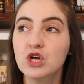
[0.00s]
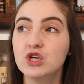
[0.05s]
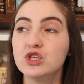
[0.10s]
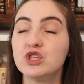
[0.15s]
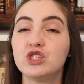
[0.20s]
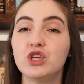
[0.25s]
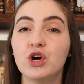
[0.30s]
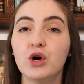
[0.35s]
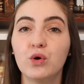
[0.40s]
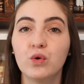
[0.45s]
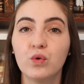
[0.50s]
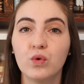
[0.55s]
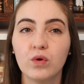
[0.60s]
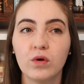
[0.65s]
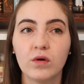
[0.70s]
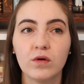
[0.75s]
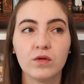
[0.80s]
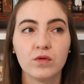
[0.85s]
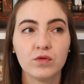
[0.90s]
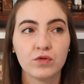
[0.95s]
So
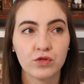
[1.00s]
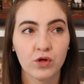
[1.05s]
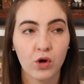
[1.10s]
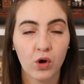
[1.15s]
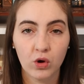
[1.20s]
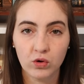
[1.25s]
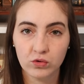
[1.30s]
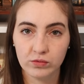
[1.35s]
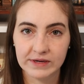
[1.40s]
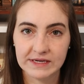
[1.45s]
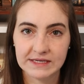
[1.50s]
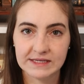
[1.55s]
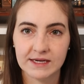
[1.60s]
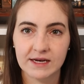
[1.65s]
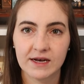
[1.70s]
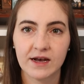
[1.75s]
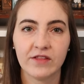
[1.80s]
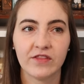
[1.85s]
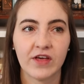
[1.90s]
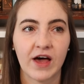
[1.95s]
the whole
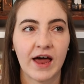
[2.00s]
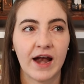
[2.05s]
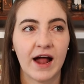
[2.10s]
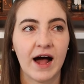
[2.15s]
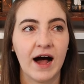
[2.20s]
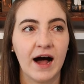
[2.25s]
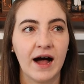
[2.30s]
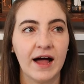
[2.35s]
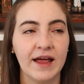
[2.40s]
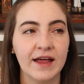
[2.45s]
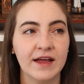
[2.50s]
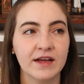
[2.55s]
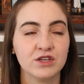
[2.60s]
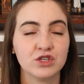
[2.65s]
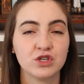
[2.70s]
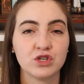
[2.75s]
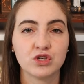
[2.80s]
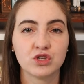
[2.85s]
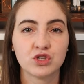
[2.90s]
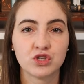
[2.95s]
reason that I
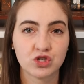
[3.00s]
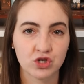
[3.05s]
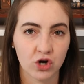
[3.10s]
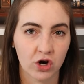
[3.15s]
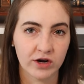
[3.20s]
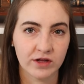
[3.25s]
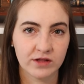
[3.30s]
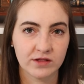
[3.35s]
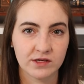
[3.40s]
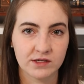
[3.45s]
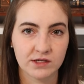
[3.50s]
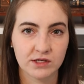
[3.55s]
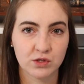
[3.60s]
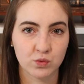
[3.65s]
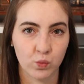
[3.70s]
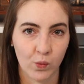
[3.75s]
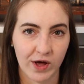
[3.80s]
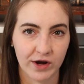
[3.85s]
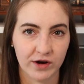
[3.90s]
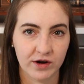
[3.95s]
started this
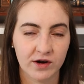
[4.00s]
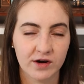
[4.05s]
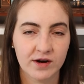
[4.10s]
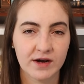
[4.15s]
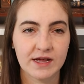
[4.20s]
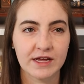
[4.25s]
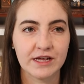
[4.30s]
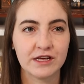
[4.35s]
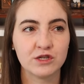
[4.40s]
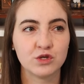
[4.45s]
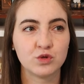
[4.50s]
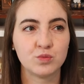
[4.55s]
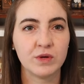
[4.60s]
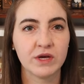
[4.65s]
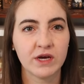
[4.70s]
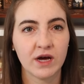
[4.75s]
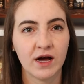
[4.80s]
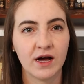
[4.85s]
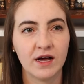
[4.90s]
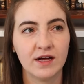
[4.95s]
sweater is
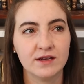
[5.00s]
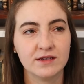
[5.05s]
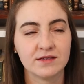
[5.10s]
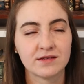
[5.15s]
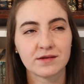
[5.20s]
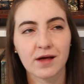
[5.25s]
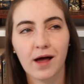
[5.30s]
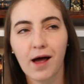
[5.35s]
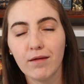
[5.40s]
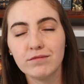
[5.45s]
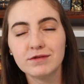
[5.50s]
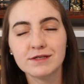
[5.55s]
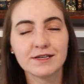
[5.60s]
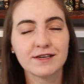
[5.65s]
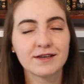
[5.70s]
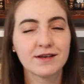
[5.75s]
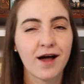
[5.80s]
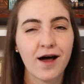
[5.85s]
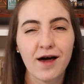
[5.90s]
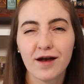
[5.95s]
because I was
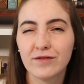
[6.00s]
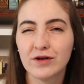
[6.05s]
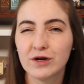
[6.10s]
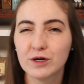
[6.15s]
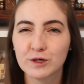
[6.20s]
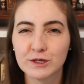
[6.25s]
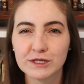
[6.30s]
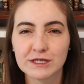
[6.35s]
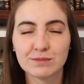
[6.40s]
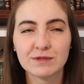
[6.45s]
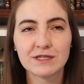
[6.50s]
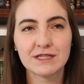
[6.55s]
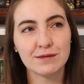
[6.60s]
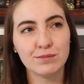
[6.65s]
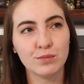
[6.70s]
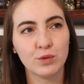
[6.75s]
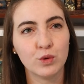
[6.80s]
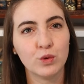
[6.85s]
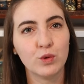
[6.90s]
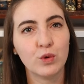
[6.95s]
like kind of in a Christmassy
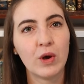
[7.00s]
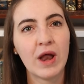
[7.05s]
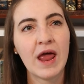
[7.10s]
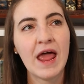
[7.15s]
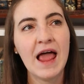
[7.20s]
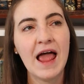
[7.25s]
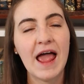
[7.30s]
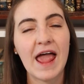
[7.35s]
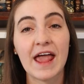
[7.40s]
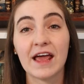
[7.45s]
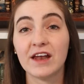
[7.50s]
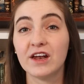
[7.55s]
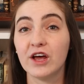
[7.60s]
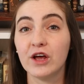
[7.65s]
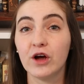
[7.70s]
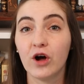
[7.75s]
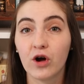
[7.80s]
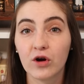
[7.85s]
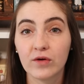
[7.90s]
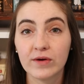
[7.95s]
mood, and
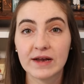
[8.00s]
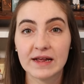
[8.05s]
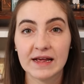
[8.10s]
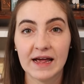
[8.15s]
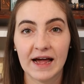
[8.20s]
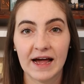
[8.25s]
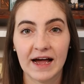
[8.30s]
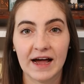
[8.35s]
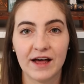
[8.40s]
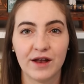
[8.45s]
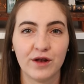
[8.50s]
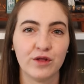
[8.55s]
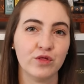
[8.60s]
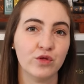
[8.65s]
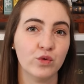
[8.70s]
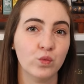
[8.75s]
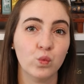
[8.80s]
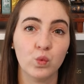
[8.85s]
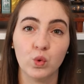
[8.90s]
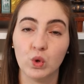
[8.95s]
I already had
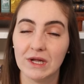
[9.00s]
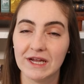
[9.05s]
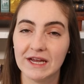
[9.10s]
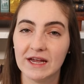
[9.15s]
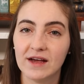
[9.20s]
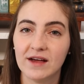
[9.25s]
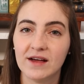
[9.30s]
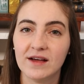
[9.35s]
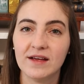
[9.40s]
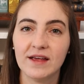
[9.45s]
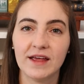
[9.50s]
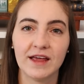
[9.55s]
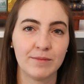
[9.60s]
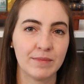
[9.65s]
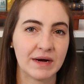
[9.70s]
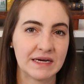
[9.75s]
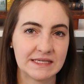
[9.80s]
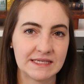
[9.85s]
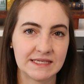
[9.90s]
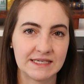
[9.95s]
the Woolia in
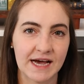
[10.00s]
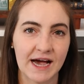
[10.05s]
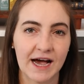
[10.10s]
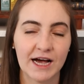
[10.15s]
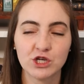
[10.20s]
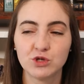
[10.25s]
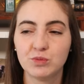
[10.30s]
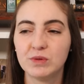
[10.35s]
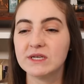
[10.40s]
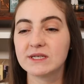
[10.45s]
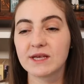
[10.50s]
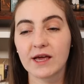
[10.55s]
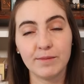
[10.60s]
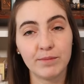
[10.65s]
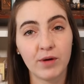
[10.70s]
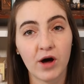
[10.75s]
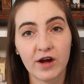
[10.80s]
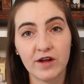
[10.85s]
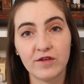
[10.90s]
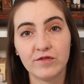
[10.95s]
my stash because I had
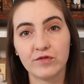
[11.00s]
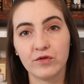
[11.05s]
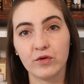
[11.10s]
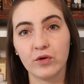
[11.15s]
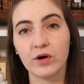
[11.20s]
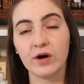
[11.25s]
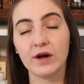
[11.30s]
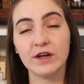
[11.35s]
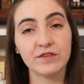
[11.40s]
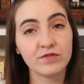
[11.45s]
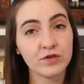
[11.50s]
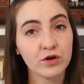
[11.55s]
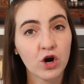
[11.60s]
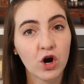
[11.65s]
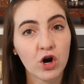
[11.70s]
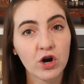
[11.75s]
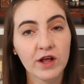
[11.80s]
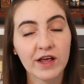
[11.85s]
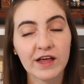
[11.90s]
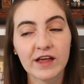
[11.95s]
bought it for a different
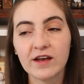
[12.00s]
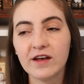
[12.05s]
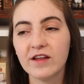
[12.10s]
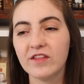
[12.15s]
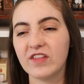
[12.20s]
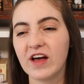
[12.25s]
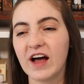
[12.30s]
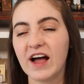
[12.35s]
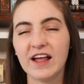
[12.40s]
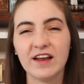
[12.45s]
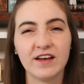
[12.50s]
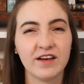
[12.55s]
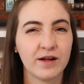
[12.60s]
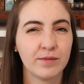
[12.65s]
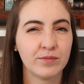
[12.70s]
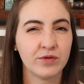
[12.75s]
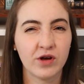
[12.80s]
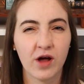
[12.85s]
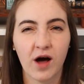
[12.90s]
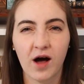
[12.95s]
cardigan that I ended
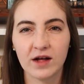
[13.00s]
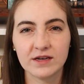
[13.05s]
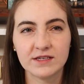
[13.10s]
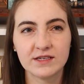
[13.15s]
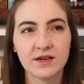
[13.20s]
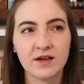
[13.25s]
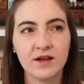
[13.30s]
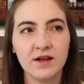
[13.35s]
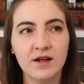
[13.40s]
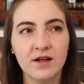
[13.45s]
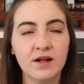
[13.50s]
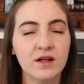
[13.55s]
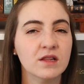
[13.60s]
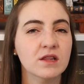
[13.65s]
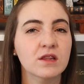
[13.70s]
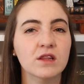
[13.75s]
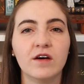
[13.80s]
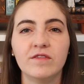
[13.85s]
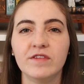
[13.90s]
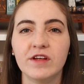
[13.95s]
up not
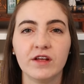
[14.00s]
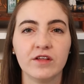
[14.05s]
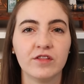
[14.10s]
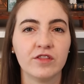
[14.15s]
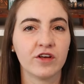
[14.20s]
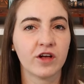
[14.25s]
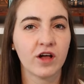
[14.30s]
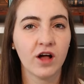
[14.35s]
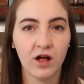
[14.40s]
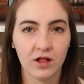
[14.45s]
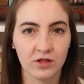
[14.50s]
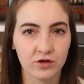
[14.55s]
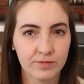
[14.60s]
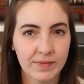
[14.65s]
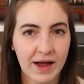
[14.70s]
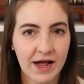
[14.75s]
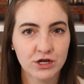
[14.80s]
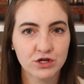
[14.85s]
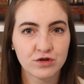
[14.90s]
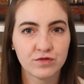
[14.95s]
loving the color
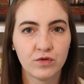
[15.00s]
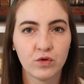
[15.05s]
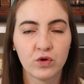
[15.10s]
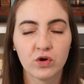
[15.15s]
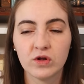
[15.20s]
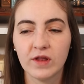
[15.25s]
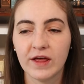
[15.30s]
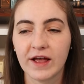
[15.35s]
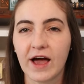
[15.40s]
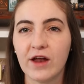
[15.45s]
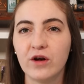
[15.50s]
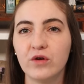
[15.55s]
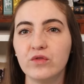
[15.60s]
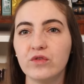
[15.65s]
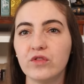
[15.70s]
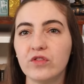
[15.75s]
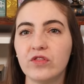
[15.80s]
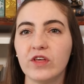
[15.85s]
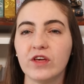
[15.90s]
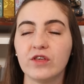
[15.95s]
match for. Like, I don't
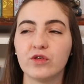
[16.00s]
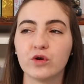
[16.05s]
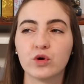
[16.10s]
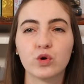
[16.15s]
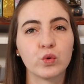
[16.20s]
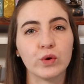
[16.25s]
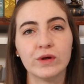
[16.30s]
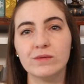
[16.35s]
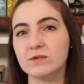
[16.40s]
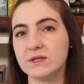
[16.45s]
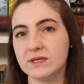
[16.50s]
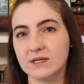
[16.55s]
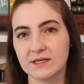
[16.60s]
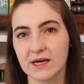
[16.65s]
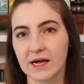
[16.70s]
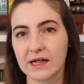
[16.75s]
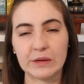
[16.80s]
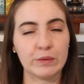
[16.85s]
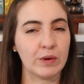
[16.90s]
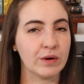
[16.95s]
think the cream was
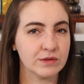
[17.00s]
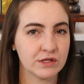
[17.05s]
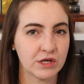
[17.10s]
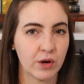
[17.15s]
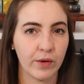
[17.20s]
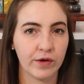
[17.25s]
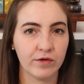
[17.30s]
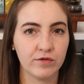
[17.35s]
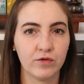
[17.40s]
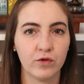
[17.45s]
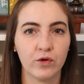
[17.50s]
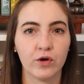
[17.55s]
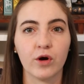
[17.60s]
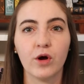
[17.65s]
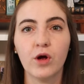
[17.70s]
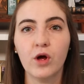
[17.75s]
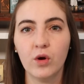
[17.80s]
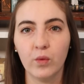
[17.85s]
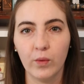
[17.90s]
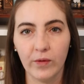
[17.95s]
exactly what I was going
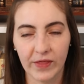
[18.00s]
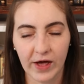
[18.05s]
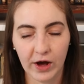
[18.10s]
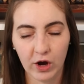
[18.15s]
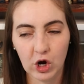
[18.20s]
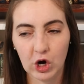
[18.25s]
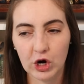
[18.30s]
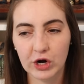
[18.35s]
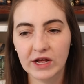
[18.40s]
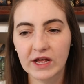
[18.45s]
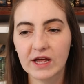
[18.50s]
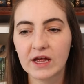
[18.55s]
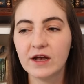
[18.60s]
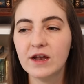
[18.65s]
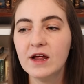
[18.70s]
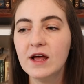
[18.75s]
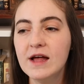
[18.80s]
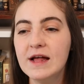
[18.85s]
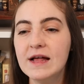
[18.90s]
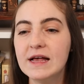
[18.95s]
for with that
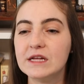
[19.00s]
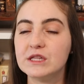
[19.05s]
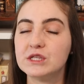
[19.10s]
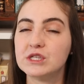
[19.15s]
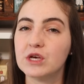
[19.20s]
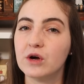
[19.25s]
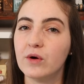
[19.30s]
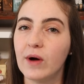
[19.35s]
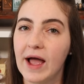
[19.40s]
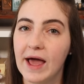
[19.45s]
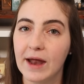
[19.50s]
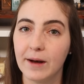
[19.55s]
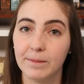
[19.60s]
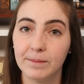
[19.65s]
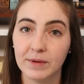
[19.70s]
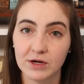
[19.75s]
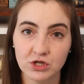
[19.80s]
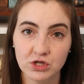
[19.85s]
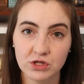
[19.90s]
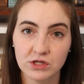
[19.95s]
cardigan. And so I had a
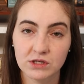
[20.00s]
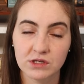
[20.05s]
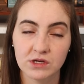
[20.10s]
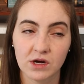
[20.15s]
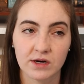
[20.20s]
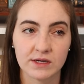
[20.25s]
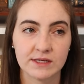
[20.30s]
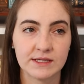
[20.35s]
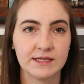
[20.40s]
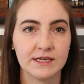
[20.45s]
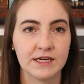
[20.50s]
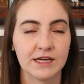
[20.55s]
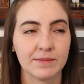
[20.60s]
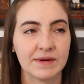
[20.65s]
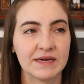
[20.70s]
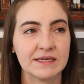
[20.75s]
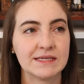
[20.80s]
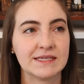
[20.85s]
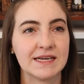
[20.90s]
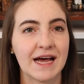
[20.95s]
bunch of this yarn sitting in
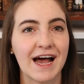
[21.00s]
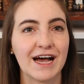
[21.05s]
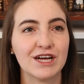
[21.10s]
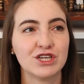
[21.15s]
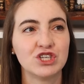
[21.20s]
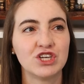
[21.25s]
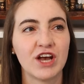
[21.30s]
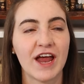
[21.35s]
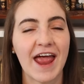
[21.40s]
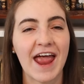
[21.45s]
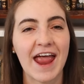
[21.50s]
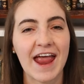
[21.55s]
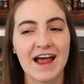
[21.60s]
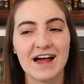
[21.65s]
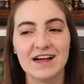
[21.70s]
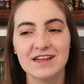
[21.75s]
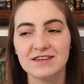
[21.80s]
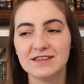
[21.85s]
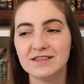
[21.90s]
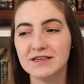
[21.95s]
my stash,
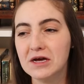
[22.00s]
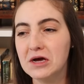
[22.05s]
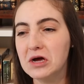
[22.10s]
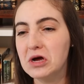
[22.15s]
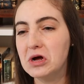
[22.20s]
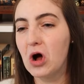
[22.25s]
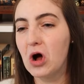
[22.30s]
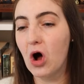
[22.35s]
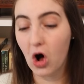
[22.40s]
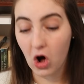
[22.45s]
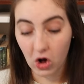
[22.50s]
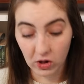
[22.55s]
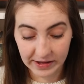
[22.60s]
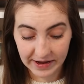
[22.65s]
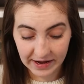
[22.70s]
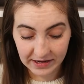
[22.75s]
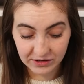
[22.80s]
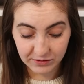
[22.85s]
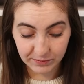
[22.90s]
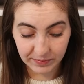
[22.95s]
and all I
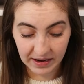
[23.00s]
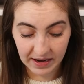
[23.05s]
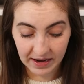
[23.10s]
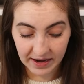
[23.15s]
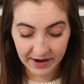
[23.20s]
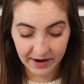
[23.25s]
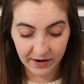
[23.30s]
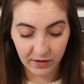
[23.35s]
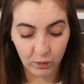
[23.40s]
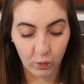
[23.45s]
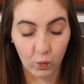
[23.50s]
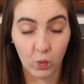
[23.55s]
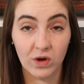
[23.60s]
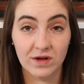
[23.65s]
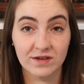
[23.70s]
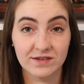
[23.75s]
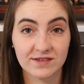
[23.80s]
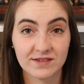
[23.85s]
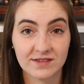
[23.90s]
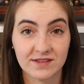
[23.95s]
had to buy
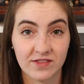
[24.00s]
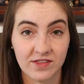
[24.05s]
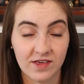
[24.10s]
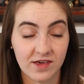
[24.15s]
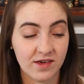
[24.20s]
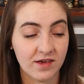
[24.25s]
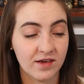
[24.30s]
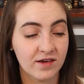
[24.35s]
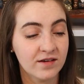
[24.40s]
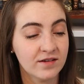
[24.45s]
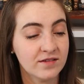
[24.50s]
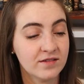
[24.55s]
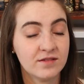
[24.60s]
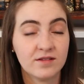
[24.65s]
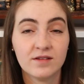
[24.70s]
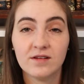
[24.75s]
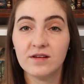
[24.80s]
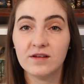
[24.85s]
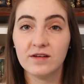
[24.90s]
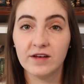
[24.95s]
was the
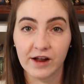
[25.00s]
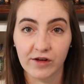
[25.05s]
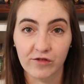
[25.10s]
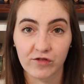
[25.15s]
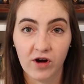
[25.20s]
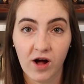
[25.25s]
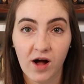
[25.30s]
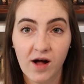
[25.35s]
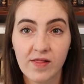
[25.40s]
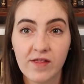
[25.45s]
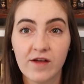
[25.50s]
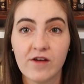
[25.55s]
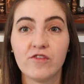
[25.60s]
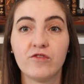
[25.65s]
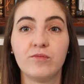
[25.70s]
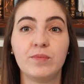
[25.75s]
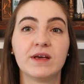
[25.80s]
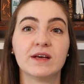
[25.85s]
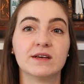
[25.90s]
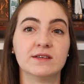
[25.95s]
Knitting for
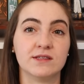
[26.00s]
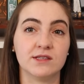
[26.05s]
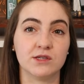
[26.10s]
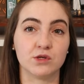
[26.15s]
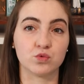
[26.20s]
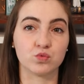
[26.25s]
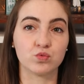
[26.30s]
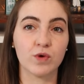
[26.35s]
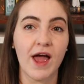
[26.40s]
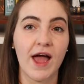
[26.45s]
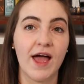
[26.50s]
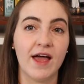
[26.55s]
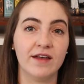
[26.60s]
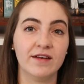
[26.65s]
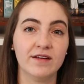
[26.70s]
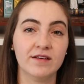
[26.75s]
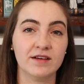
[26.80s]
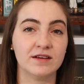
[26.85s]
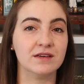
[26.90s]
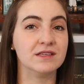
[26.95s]
Olive because this
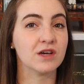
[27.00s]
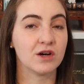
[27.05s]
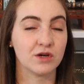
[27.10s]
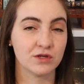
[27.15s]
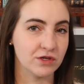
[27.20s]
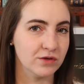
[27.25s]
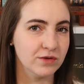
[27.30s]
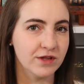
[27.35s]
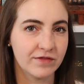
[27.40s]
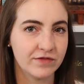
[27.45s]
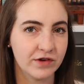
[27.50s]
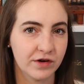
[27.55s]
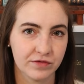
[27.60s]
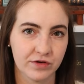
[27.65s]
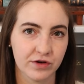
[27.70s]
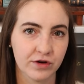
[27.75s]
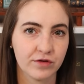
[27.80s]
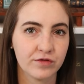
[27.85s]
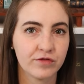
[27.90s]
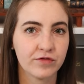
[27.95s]
red is also left
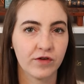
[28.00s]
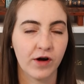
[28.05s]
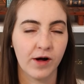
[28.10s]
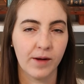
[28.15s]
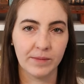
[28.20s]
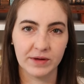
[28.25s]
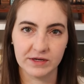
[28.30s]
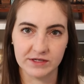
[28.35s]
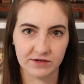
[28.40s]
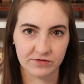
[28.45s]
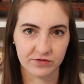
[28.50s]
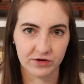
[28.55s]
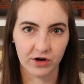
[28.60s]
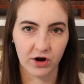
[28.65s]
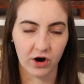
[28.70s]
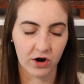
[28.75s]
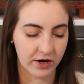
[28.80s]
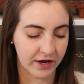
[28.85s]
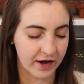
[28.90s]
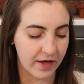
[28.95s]
over from a different
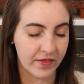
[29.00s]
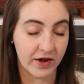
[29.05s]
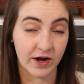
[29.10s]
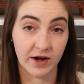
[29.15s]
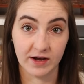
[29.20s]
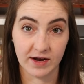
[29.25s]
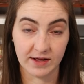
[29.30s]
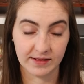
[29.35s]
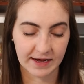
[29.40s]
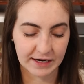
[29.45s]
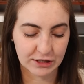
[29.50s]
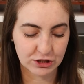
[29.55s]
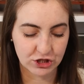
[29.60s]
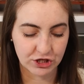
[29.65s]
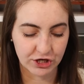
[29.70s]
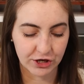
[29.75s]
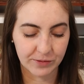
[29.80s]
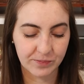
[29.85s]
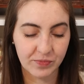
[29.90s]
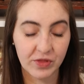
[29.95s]
cardigan that I knit last
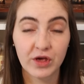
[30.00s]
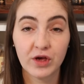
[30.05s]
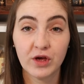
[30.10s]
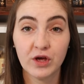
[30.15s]
year.